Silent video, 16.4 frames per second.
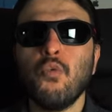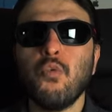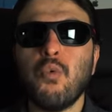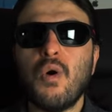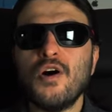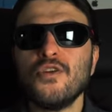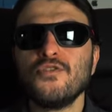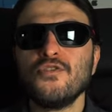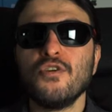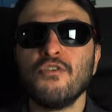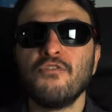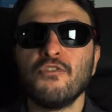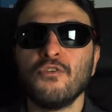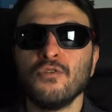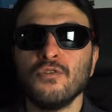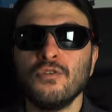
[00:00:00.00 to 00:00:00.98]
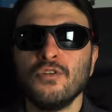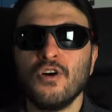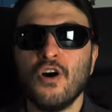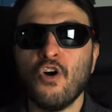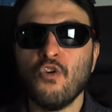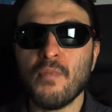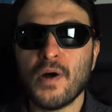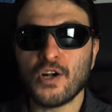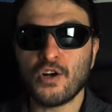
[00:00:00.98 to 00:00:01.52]
wonderful.
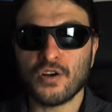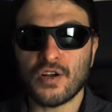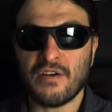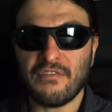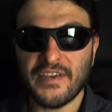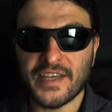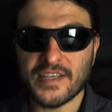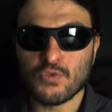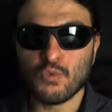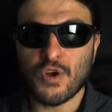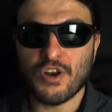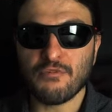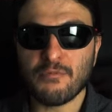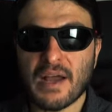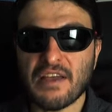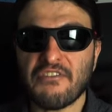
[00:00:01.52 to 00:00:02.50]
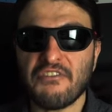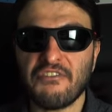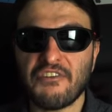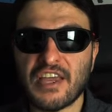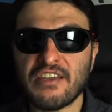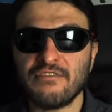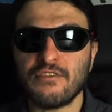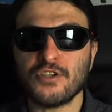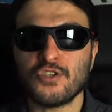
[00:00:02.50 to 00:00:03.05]
Oh my God, I think it's one of my
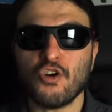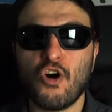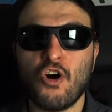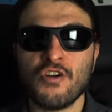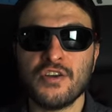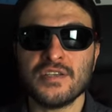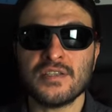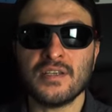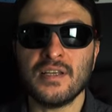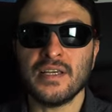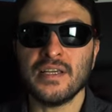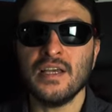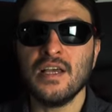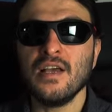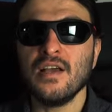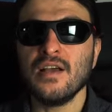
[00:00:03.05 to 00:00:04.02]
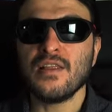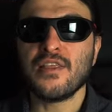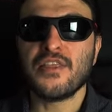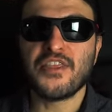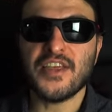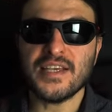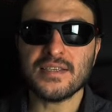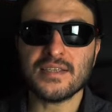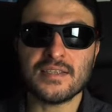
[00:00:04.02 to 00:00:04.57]
favorites, honestly.
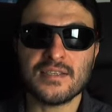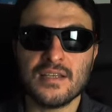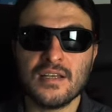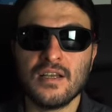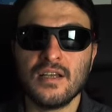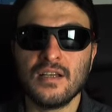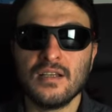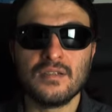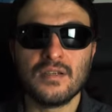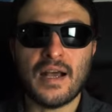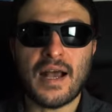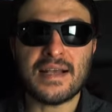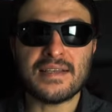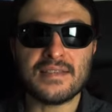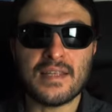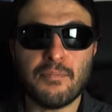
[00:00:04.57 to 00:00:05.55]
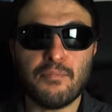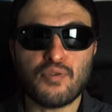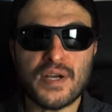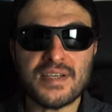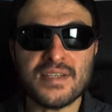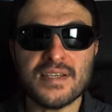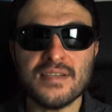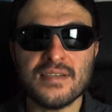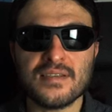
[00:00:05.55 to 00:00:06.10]
This has the
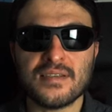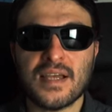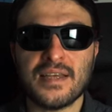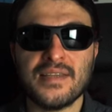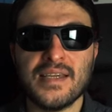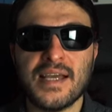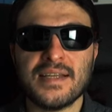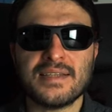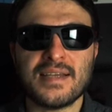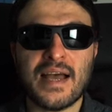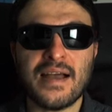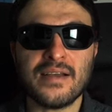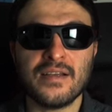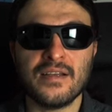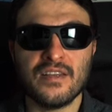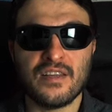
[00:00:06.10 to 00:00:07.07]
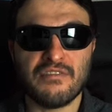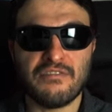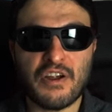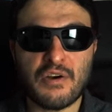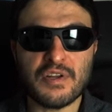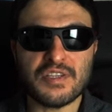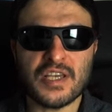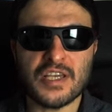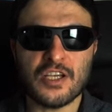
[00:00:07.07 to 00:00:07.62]
presence and the attack. The
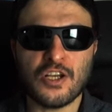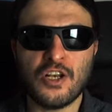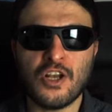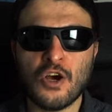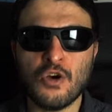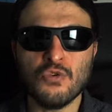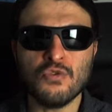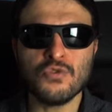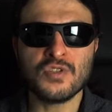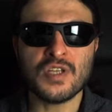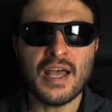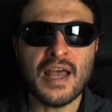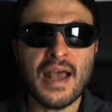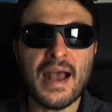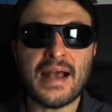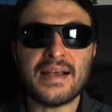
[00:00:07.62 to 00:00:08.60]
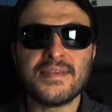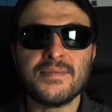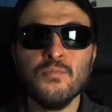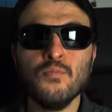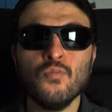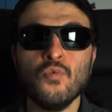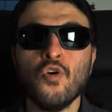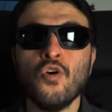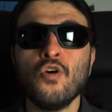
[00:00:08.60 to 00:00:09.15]
Verite Closed has
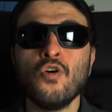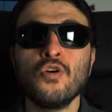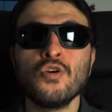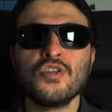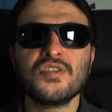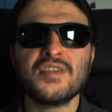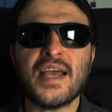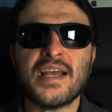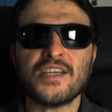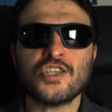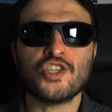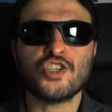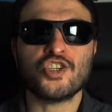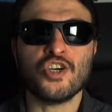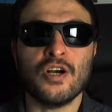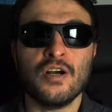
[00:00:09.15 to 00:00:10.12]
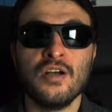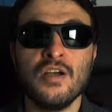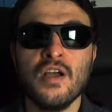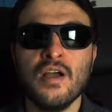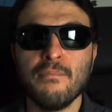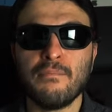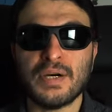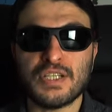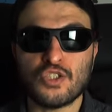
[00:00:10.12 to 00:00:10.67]
more texture,
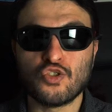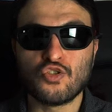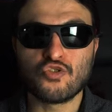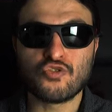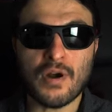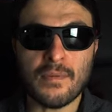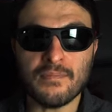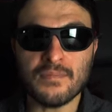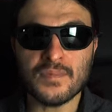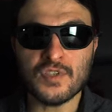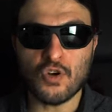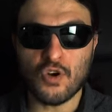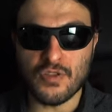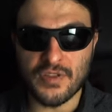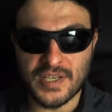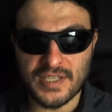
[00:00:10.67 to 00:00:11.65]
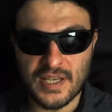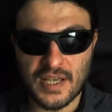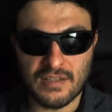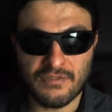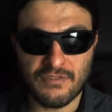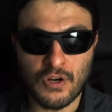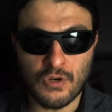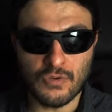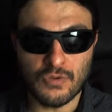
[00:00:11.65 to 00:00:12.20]
but drums on this
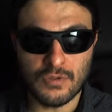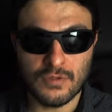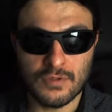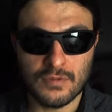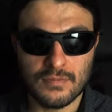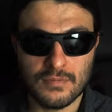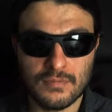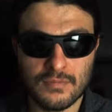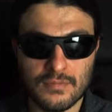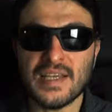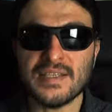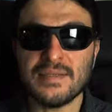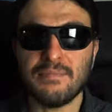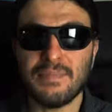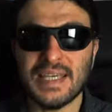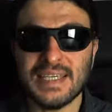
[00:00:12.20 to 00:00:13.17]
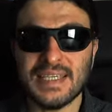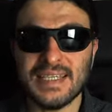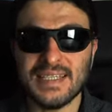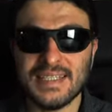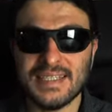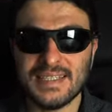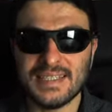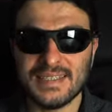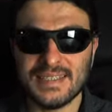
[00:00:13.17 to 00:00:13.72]
headphone is B.
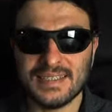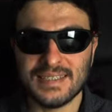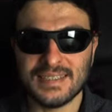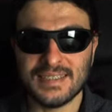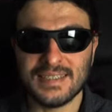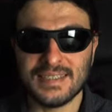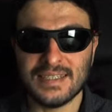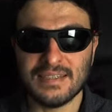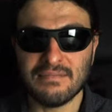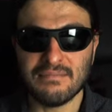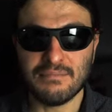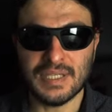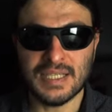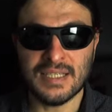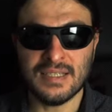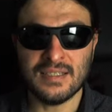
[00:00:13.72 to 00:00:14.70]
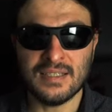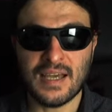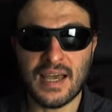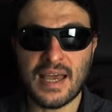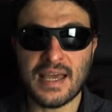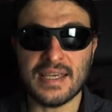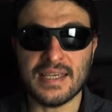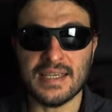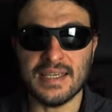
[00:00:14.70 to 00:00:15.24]

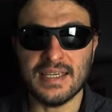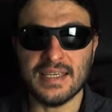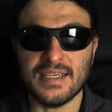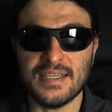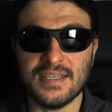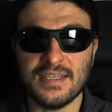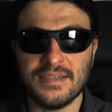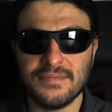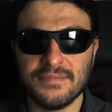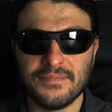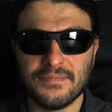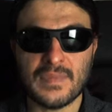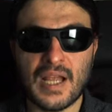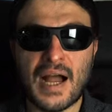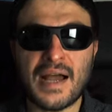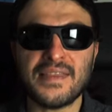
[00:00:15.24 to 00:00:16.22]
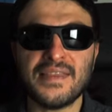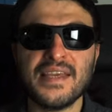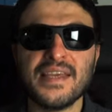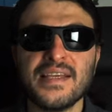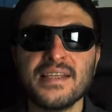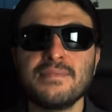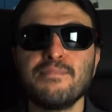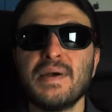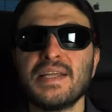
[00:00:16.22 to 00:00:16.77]
B-A-E. I think
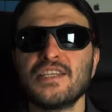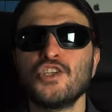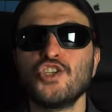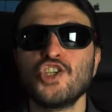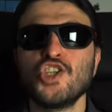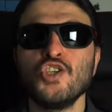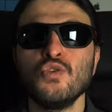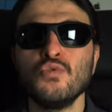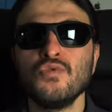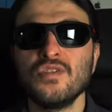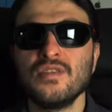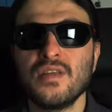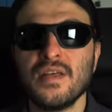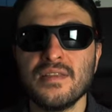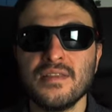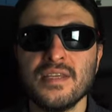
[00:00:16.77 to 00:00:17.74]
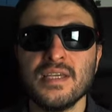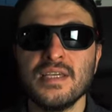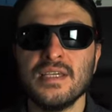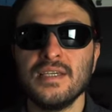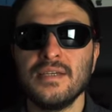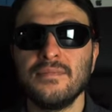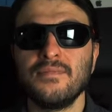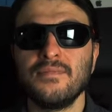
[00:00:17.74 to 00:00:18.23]
it's better tuned than the